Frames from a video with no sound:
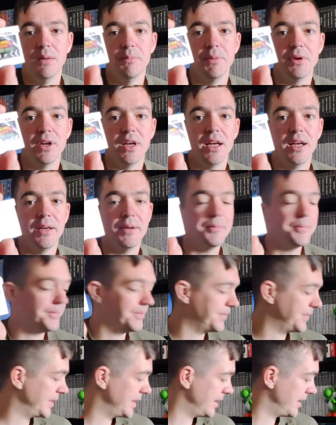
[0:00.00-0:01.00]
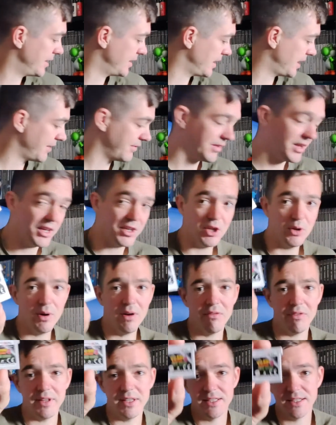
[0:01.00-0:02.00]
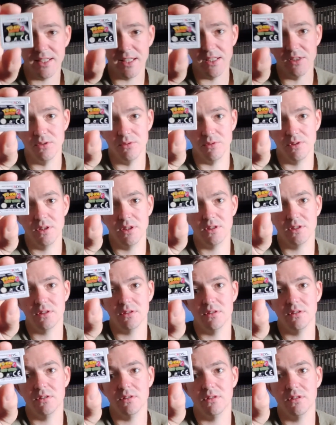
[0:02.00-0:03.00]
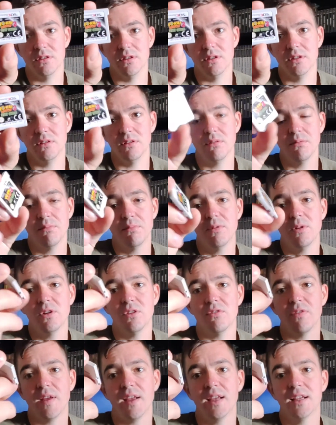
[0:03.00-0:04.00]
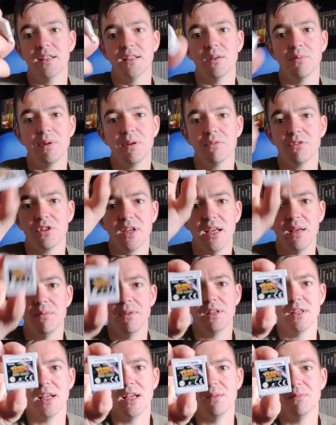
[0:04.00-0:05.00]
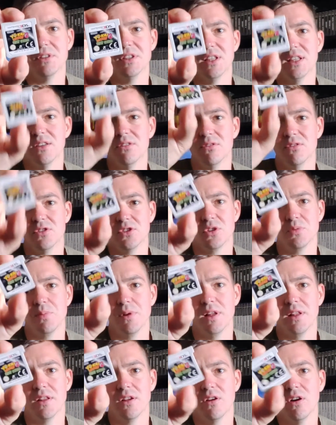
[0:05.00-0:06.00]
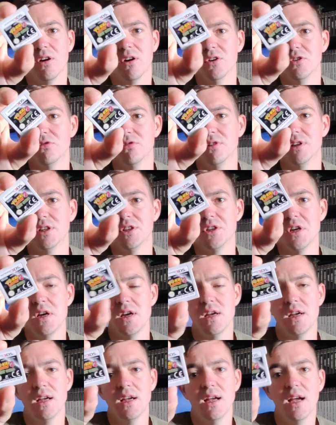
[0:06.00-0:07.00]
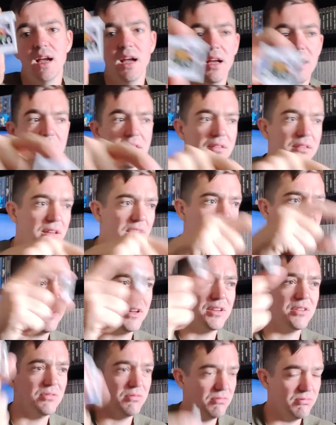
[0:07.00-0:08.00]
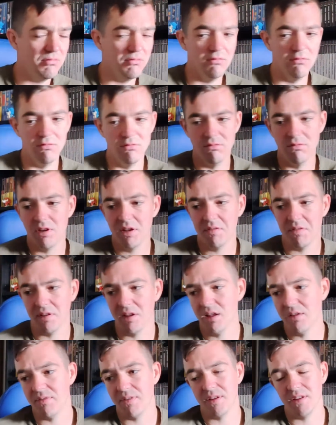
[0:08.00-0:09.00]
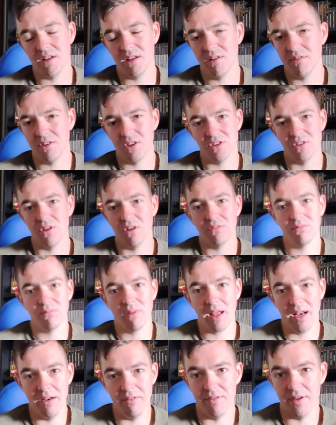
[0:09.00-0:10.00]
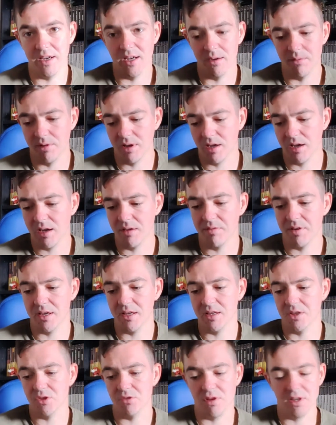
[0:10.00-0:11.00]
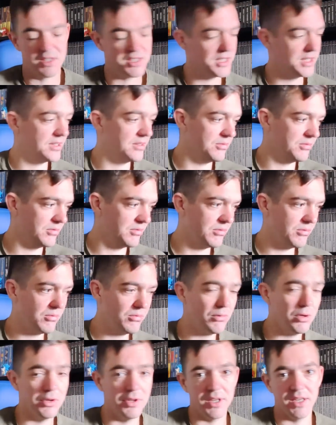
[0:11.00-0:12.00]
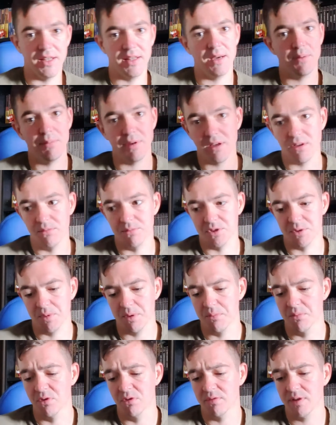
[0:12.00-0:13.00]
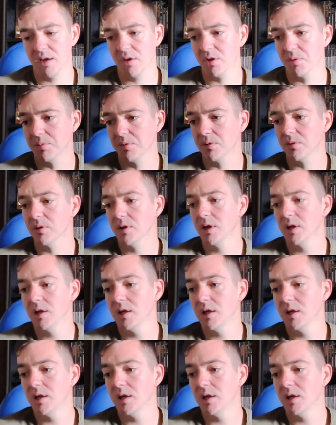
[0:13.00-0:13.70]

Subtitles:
but I do have this sealed, so the good thing is I'll be able to keep this game sealed and just play the cartridge. If it's not anything I have any interest in, and one day that becomes a bit more valuable,